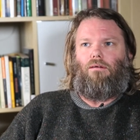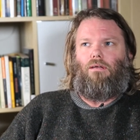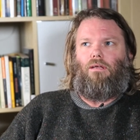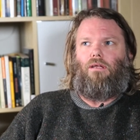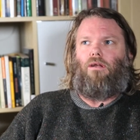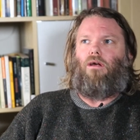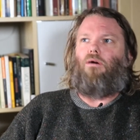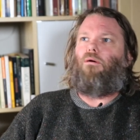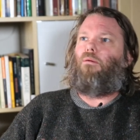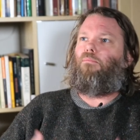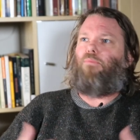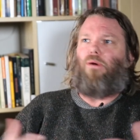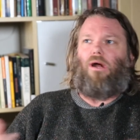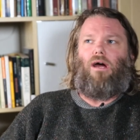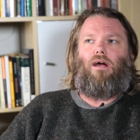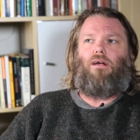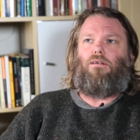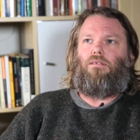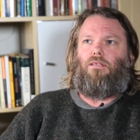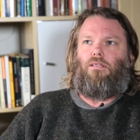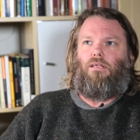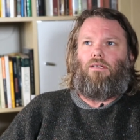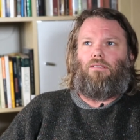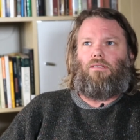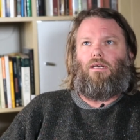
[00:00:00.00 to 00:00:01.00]
You know, and prior
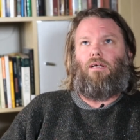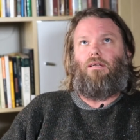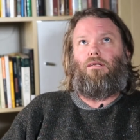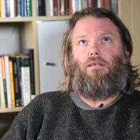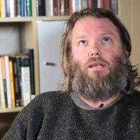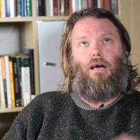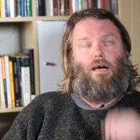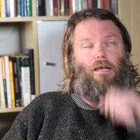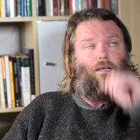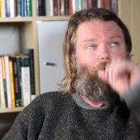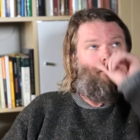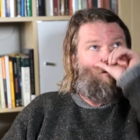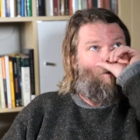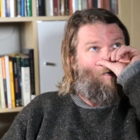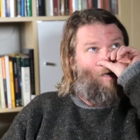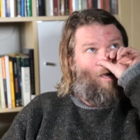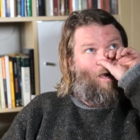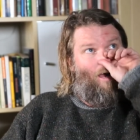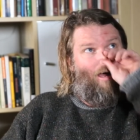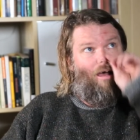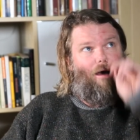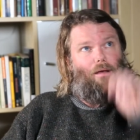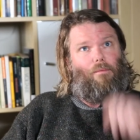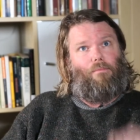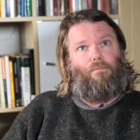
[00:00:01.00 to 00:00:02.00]
to this, I I
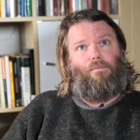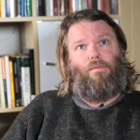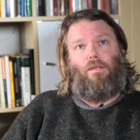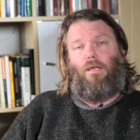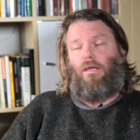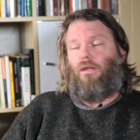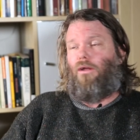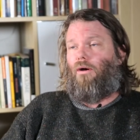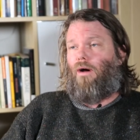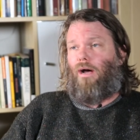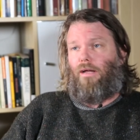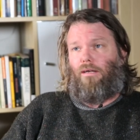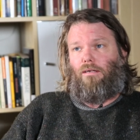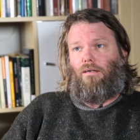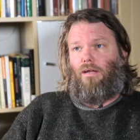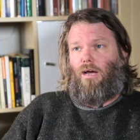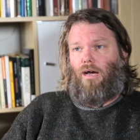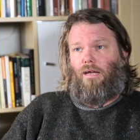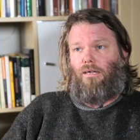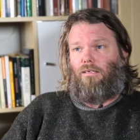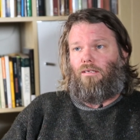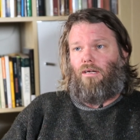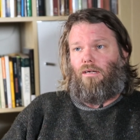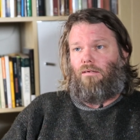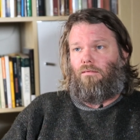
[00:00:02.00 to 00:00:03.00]
um, you know I
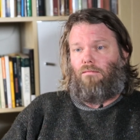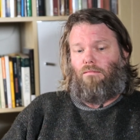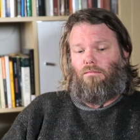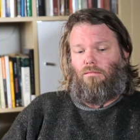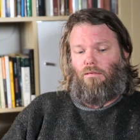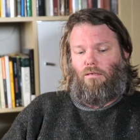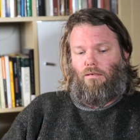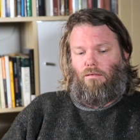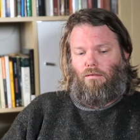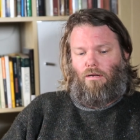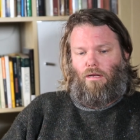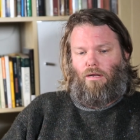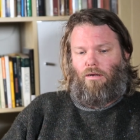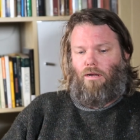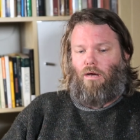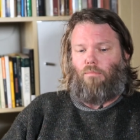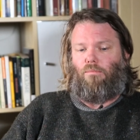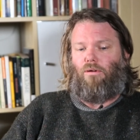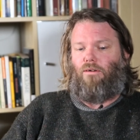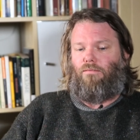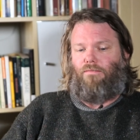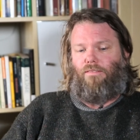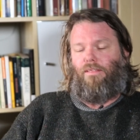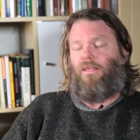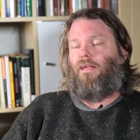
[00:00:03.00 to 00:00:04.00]
I'd done a number
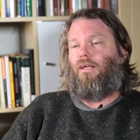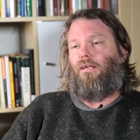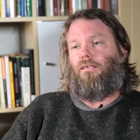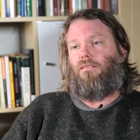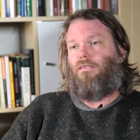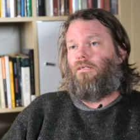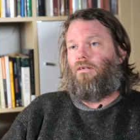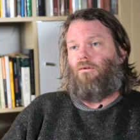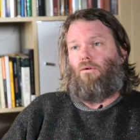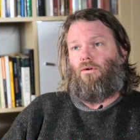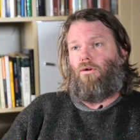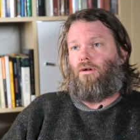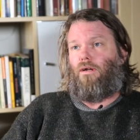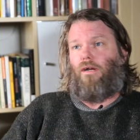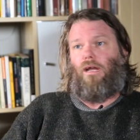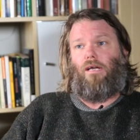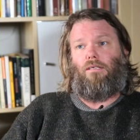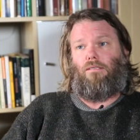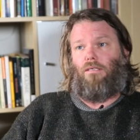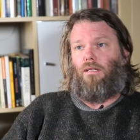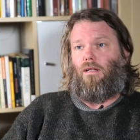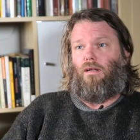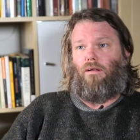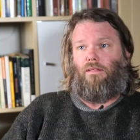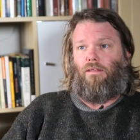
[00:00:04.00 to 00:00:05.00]
of things and organized
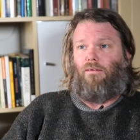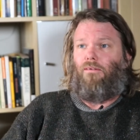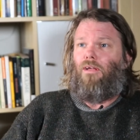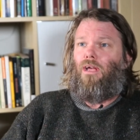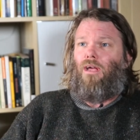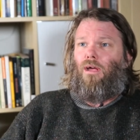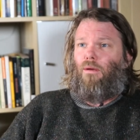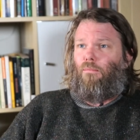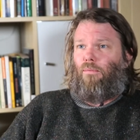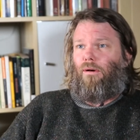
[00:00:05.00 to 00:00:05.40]
a lot of stuff.